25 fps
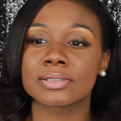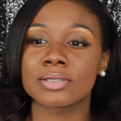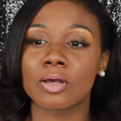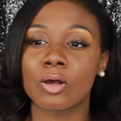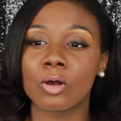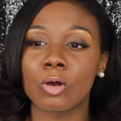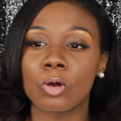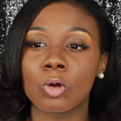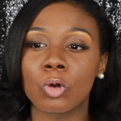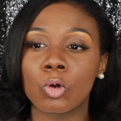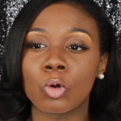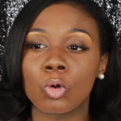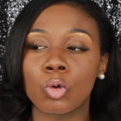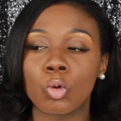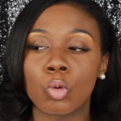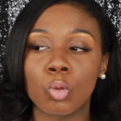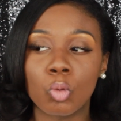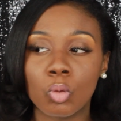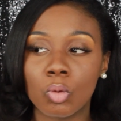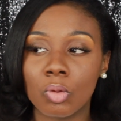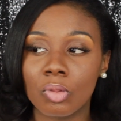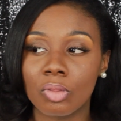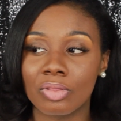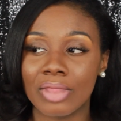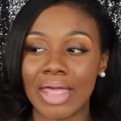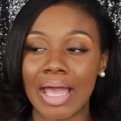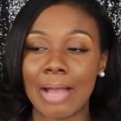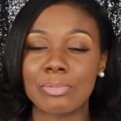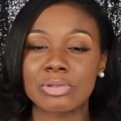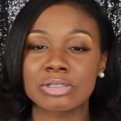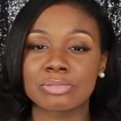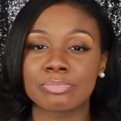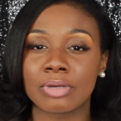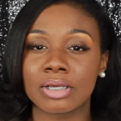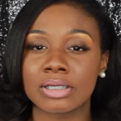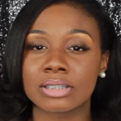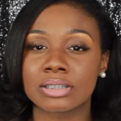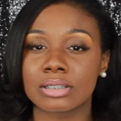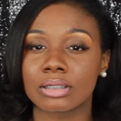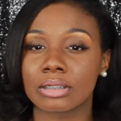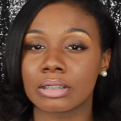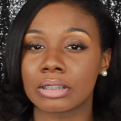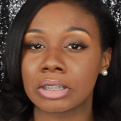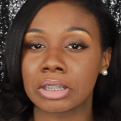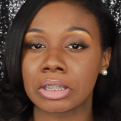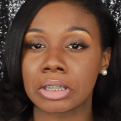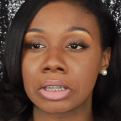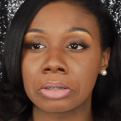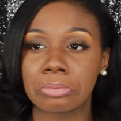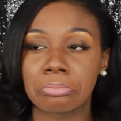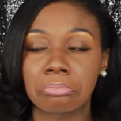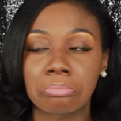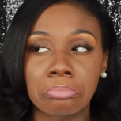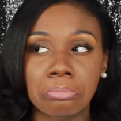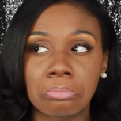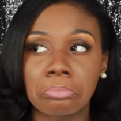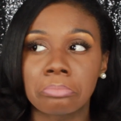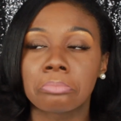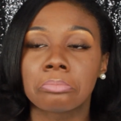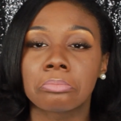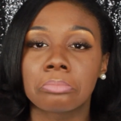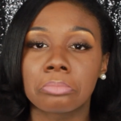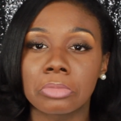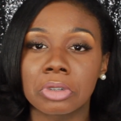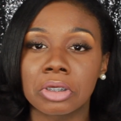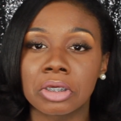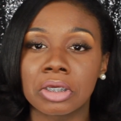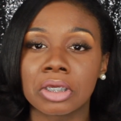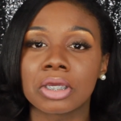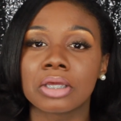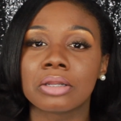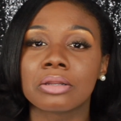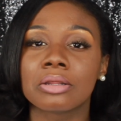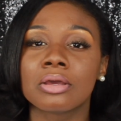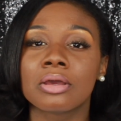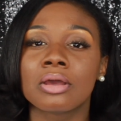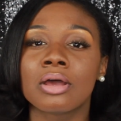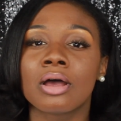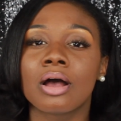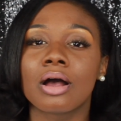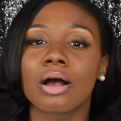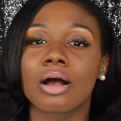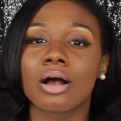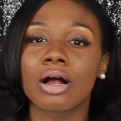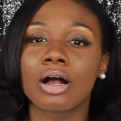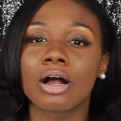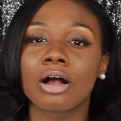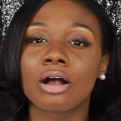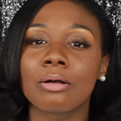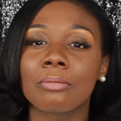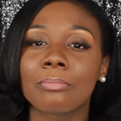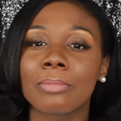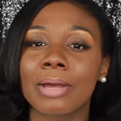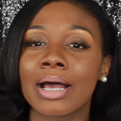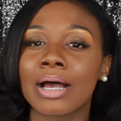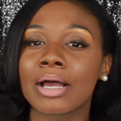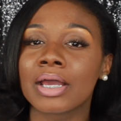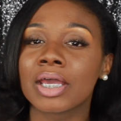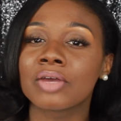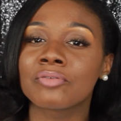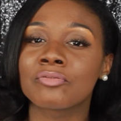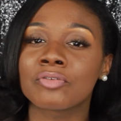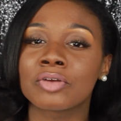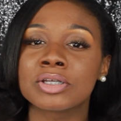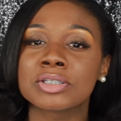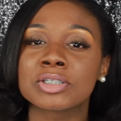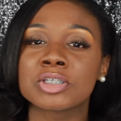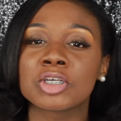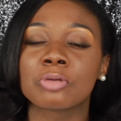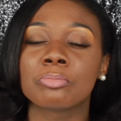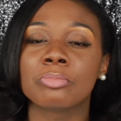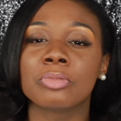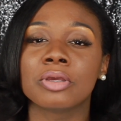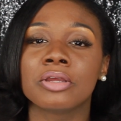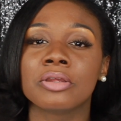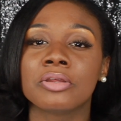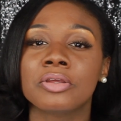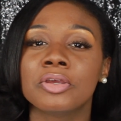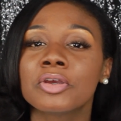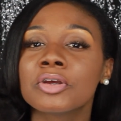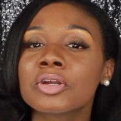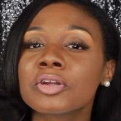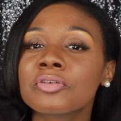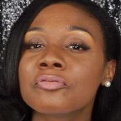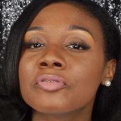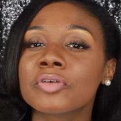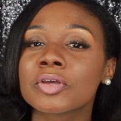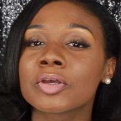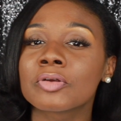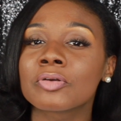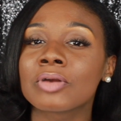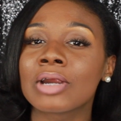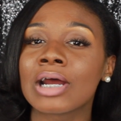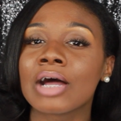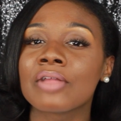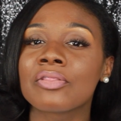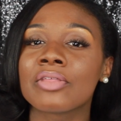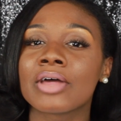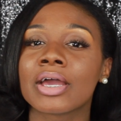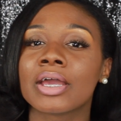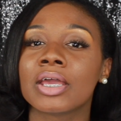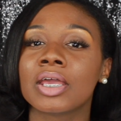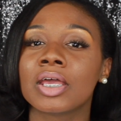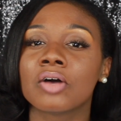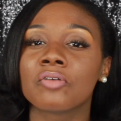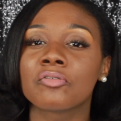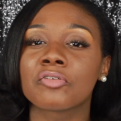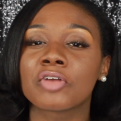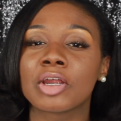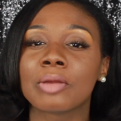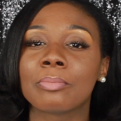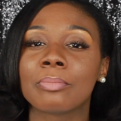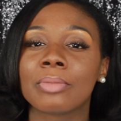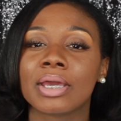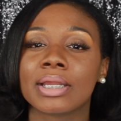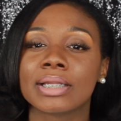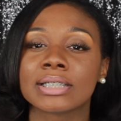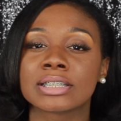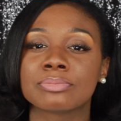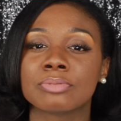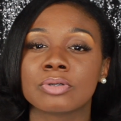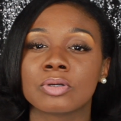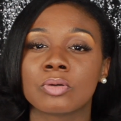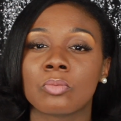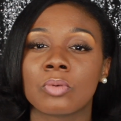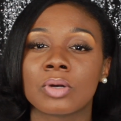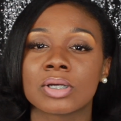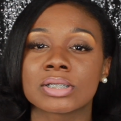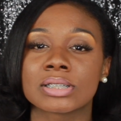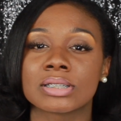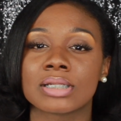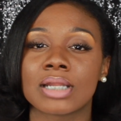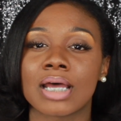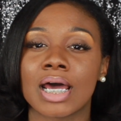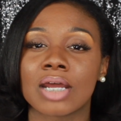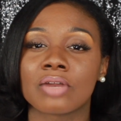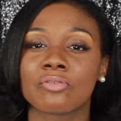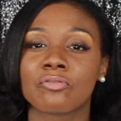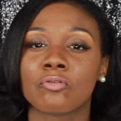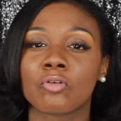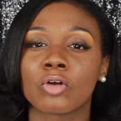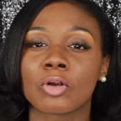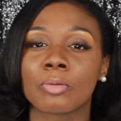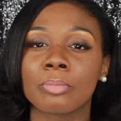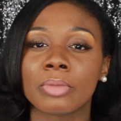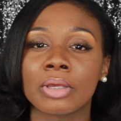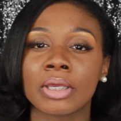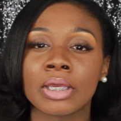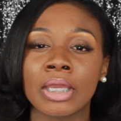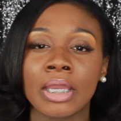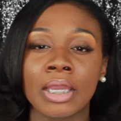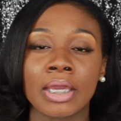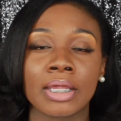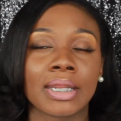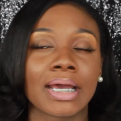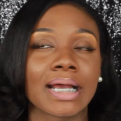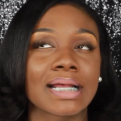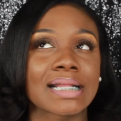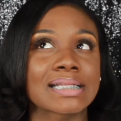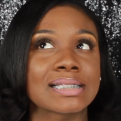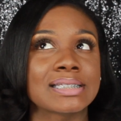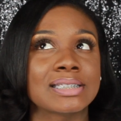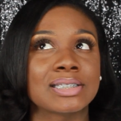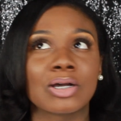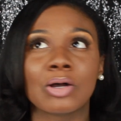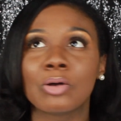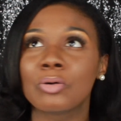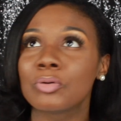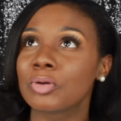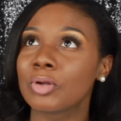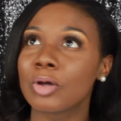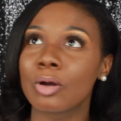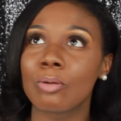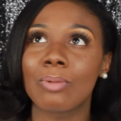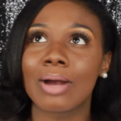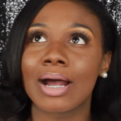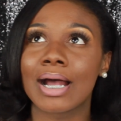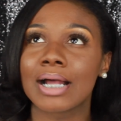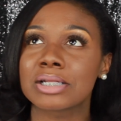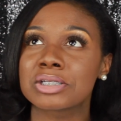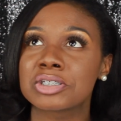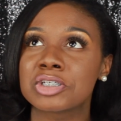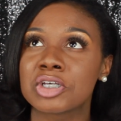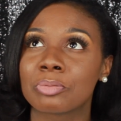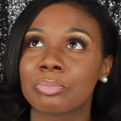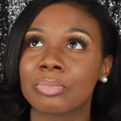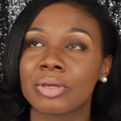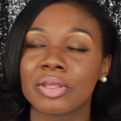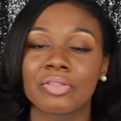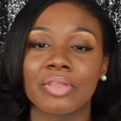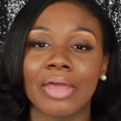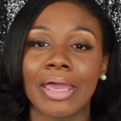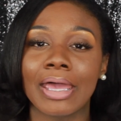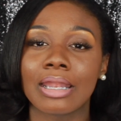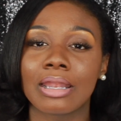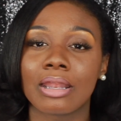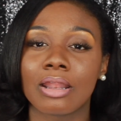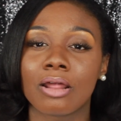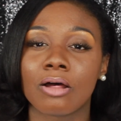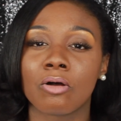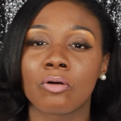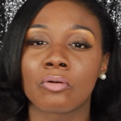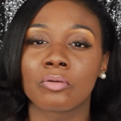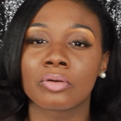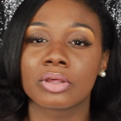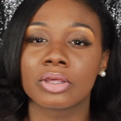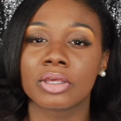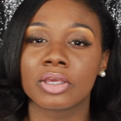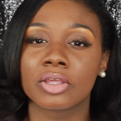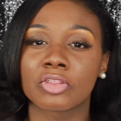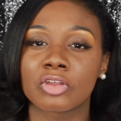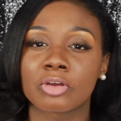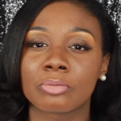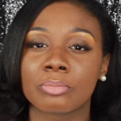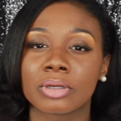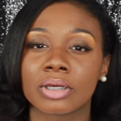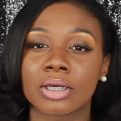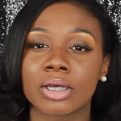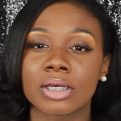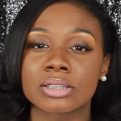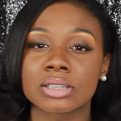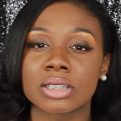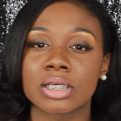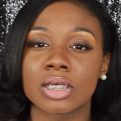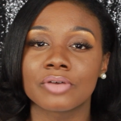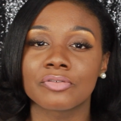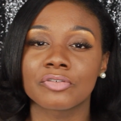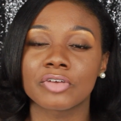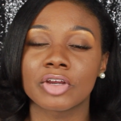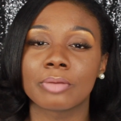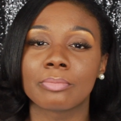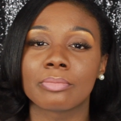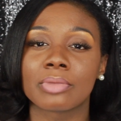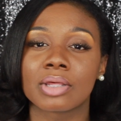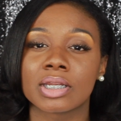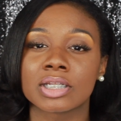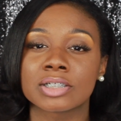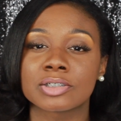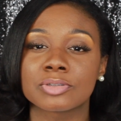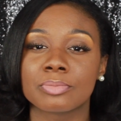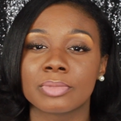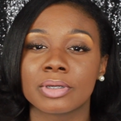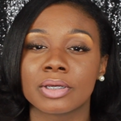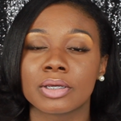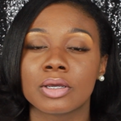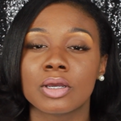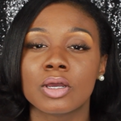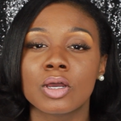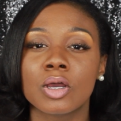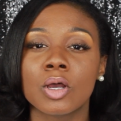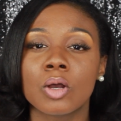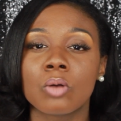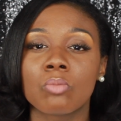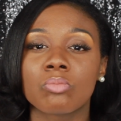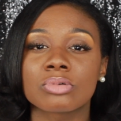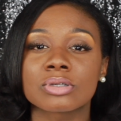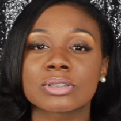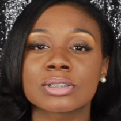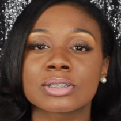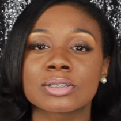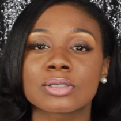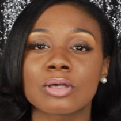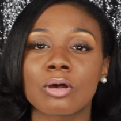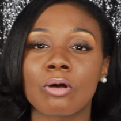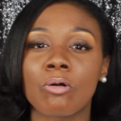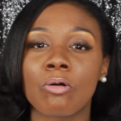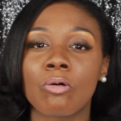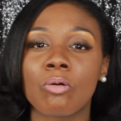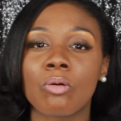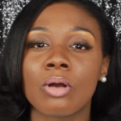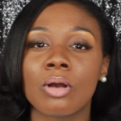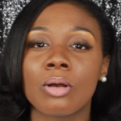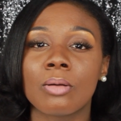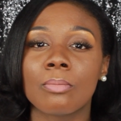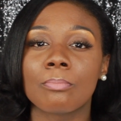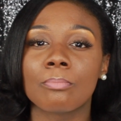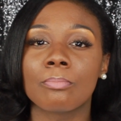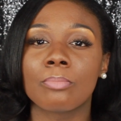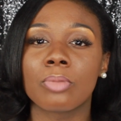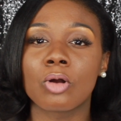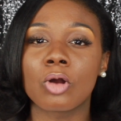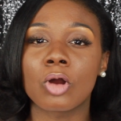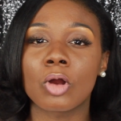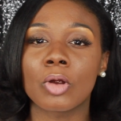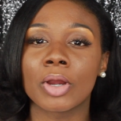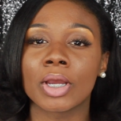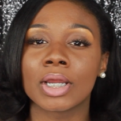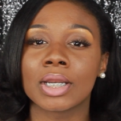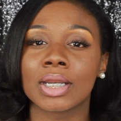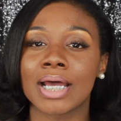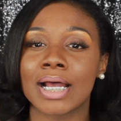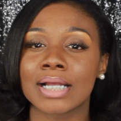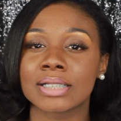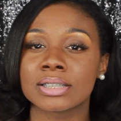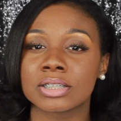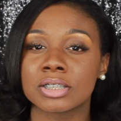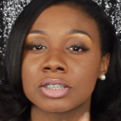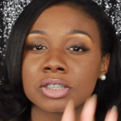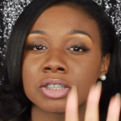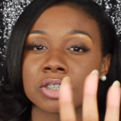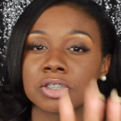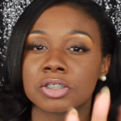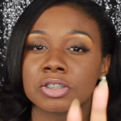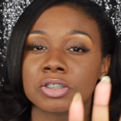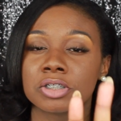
so that was basically it. However, it took me a year to figure out that healthcare management was not for me, and I don't know why it took me that long either, because healthcare management was so boring. Not to,